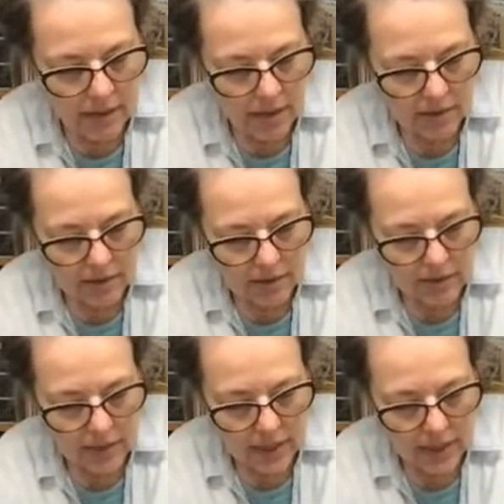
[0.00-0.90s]
lol
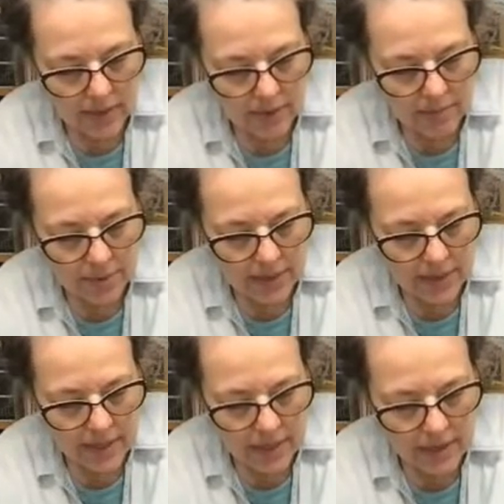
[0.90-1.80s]
glued together, but
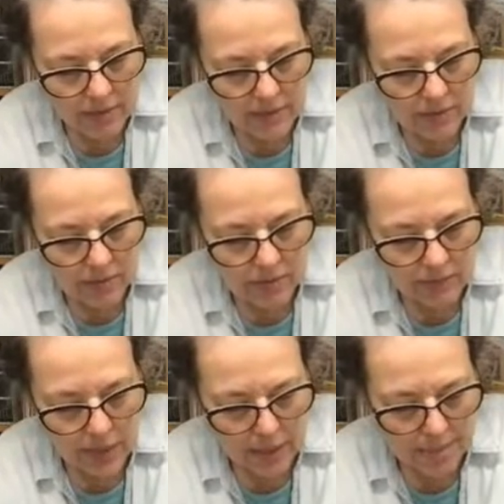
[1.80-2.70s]
I know it's going to
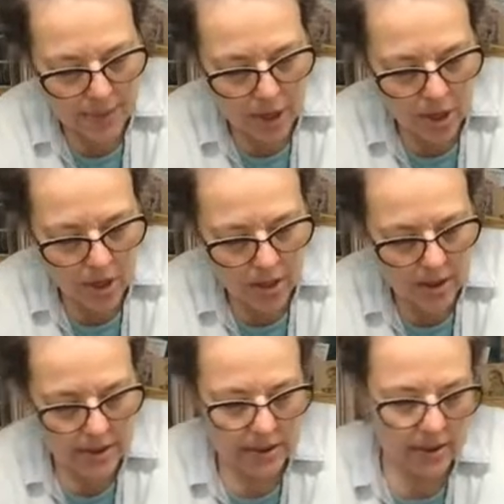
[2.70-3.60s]
fall apart
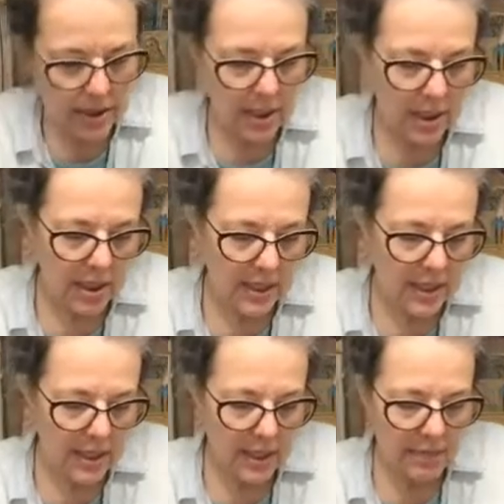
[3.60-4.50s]
because uh, I
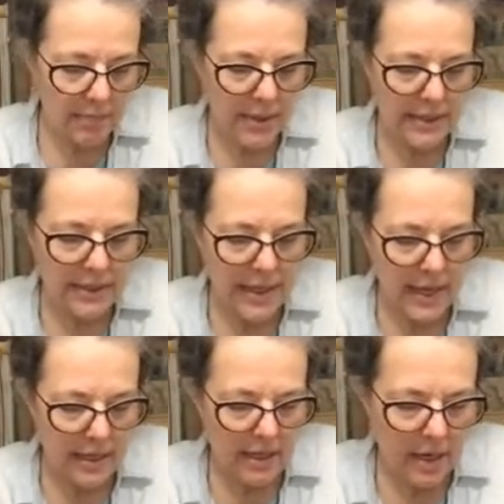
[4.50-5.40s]
need to like probably
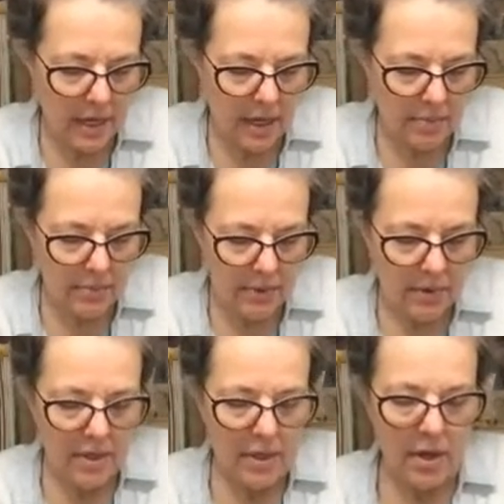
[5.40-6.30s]
stand it up.
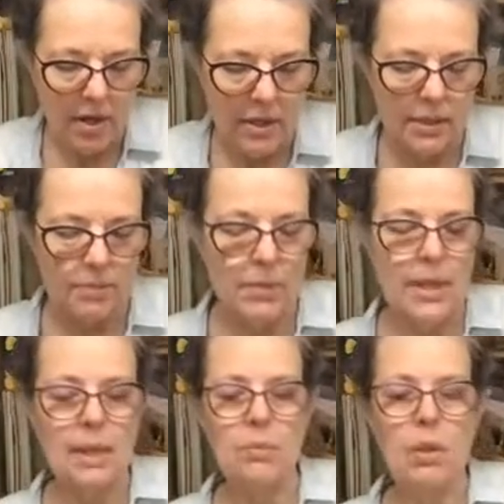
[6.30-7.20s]
Honestly,
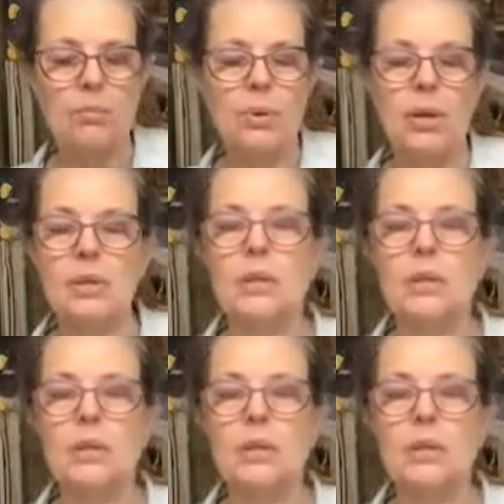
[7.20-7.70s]
but it will put